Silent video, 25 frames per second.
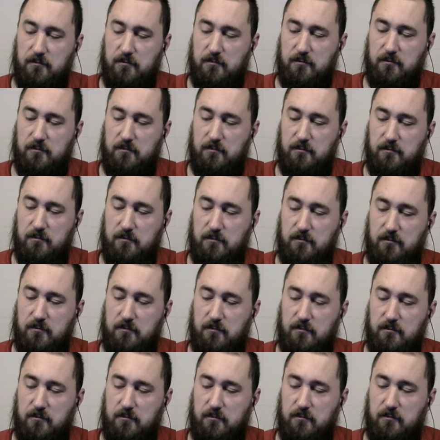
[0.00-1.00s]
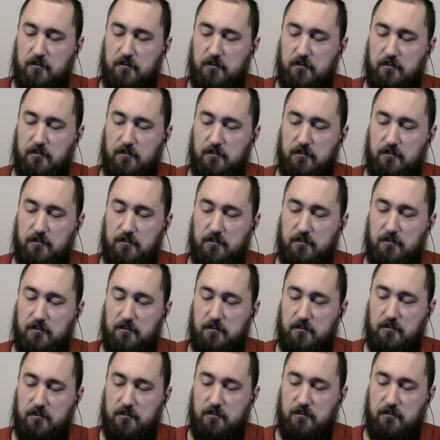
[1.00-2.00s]

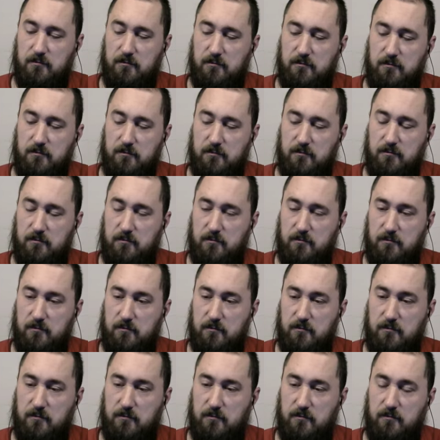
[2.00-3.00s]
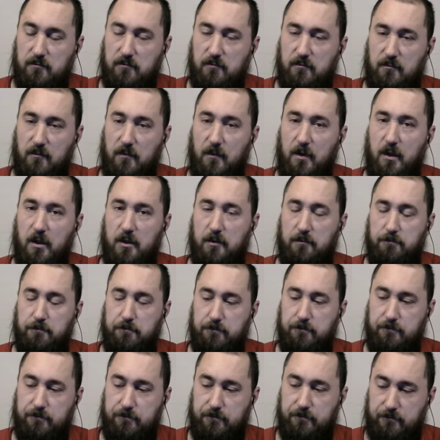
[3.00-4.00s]

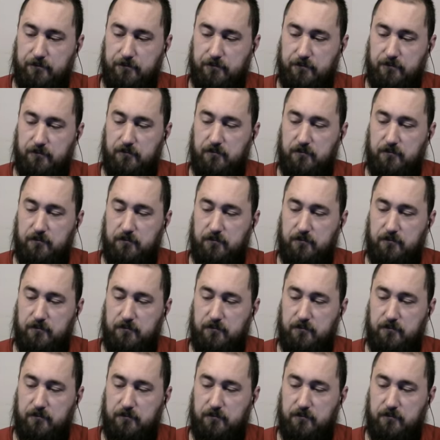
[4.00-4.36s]
(silent)